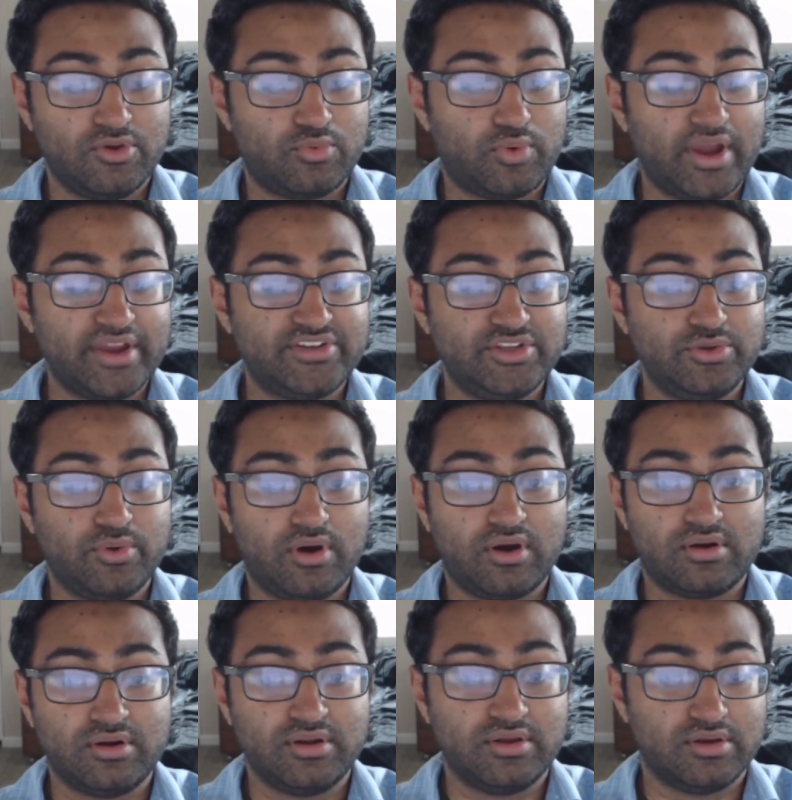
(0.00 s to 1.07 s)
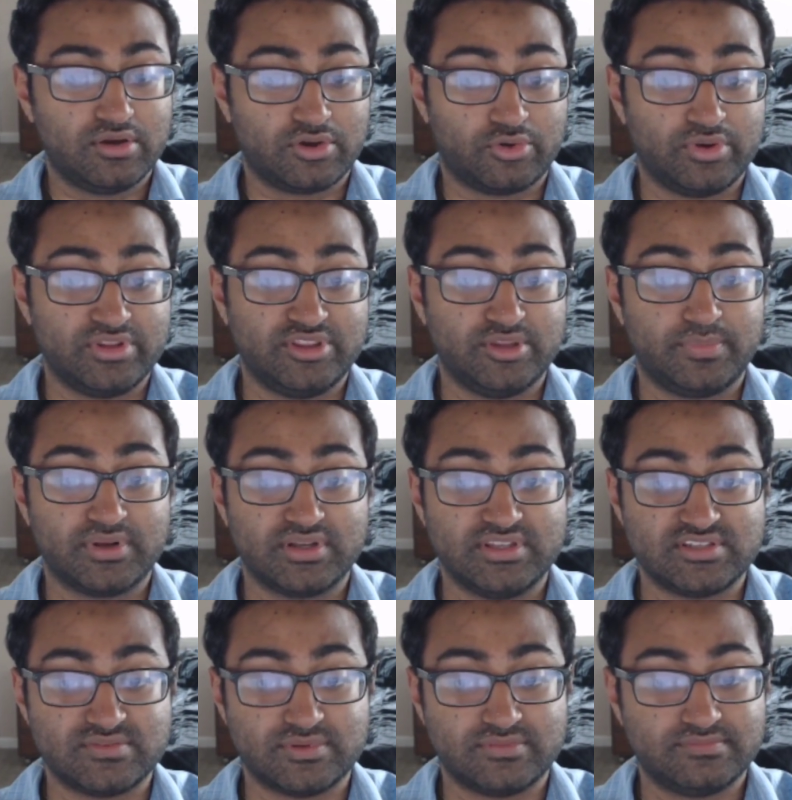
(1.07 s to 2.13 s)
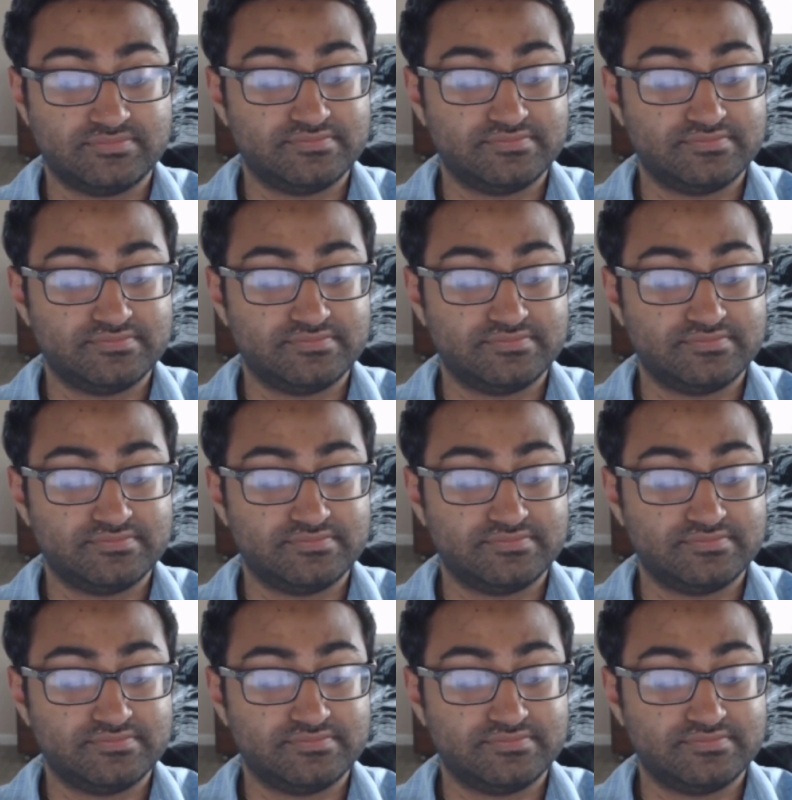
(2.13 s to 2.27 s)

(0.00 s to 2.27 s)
Right you are, agreed the policeman,